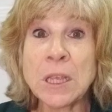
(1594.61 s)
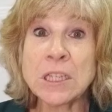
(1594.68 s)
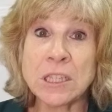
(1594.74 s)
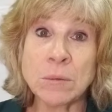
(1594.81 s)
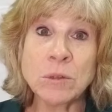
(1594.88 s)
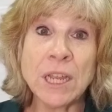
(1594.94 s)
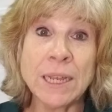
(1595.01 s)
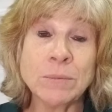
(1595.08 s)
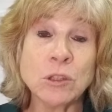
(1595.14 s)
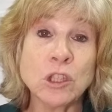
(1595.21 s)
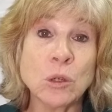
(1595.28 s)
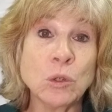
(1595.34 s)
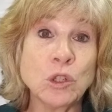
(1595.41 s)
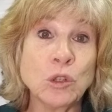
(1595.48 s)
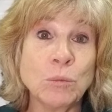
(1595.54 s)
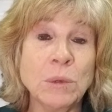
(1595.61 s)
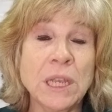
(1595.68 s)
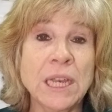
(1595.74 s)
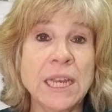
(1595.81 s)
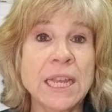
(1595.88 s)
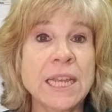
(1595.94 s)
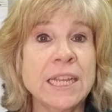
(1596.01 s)
Sometimes social
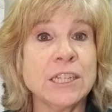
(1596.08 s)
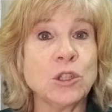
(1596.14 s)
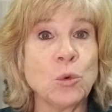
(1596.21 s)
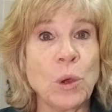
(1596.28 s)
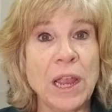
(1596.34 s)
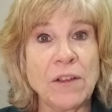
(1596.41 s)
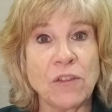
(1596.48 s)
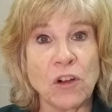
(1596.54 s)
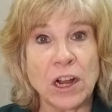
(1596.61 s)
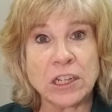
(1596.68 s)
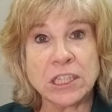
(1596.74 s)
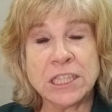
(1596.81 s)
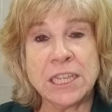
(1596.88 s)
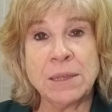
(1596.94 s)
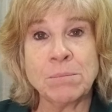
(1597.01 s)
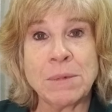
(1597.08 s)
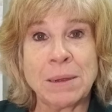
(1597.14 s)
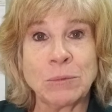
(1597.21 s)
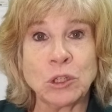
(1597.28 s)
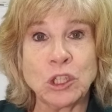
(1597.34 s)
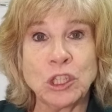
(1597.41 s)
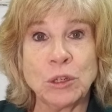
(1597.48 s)
media is a way for our team
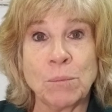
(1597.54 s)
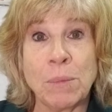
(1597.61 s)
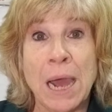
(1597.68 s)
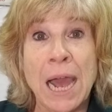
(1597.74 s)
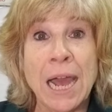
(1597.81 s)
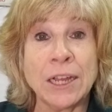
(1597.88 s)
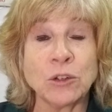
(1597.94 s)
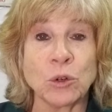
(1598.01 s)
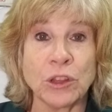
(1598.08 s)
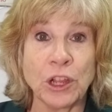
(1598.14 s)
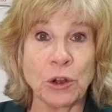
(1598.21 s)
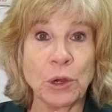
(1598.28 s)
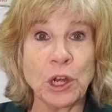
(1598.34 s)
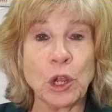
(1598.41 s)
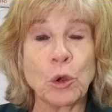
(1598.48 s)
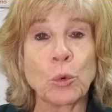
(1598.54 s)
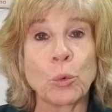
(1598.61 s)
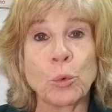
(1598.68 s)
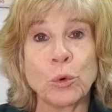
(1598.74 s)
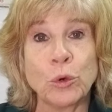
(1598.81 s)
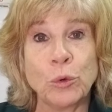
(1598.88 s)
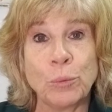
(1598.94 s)
members to bond, or they're in a
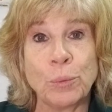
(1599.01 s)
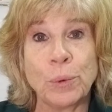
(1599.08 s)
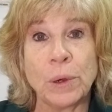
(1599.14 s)
group